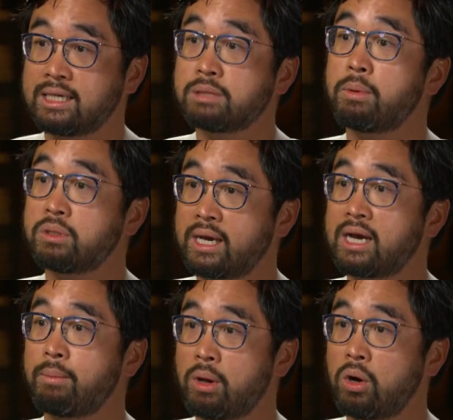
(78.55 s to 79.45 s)
disposable
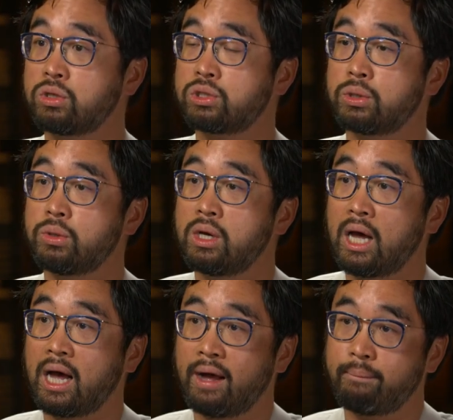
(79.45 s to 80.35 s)
income and also
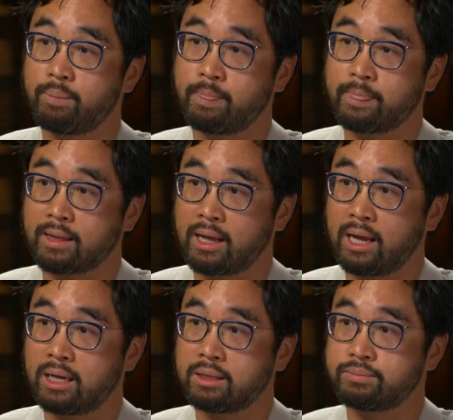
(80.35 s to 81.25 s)
um, uh,